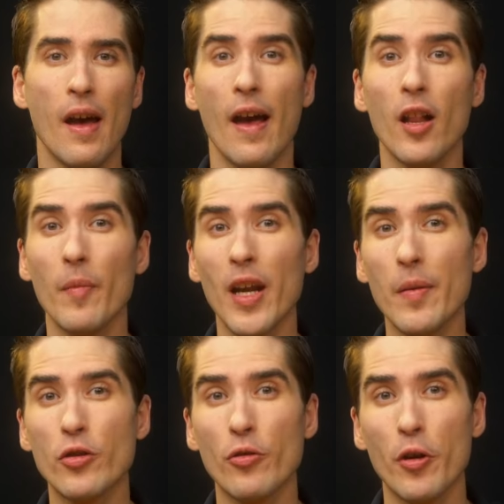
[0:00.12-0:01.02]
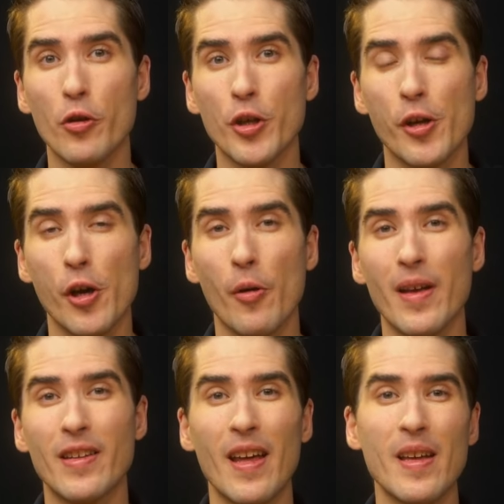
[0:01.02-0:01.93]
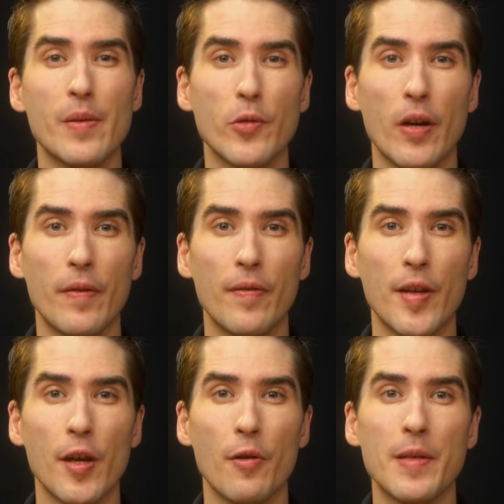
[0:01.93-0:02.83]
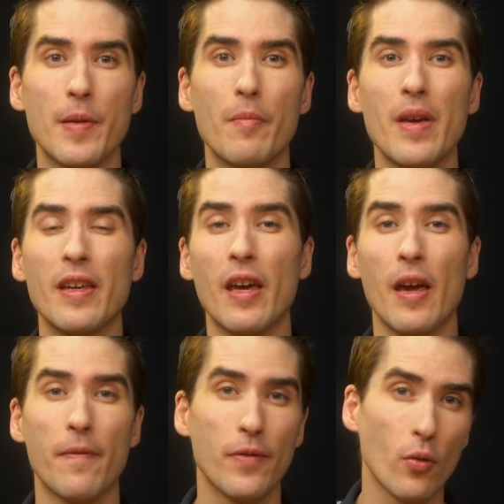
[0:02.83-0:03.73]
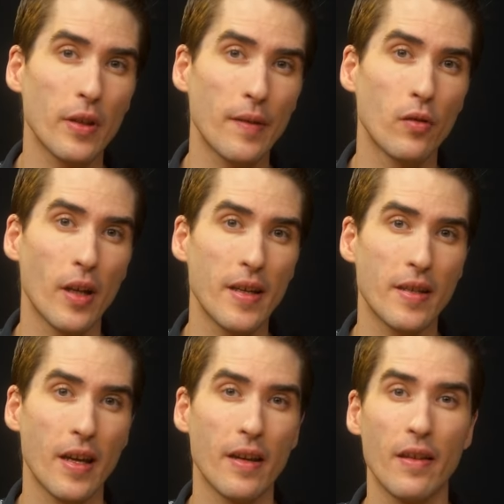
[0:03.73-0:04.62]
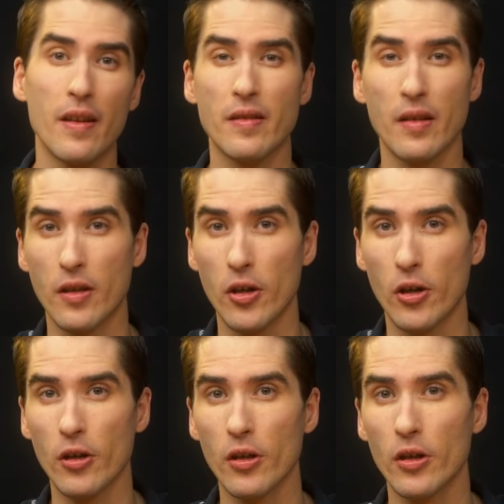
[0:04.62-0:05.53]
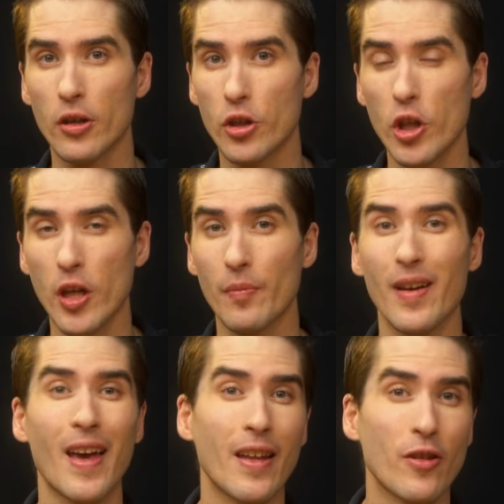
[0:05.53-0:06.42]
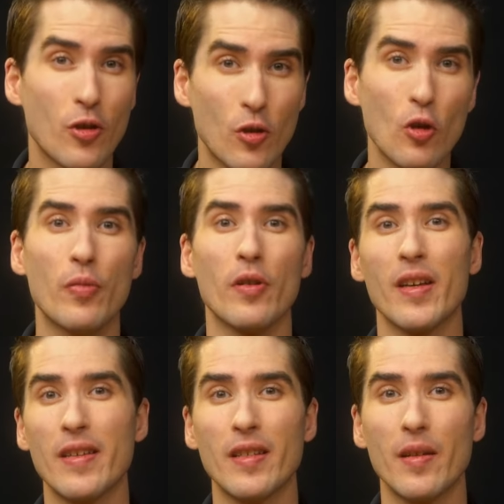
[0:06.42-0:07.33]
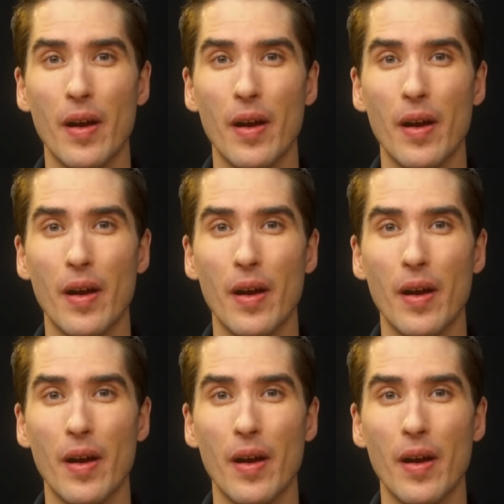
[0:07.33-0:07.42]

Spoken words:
Hello, my name is Trenton Hoshiko, and today's cinematography video is about making a floor-level light stand that is secure, cheap, and super easy to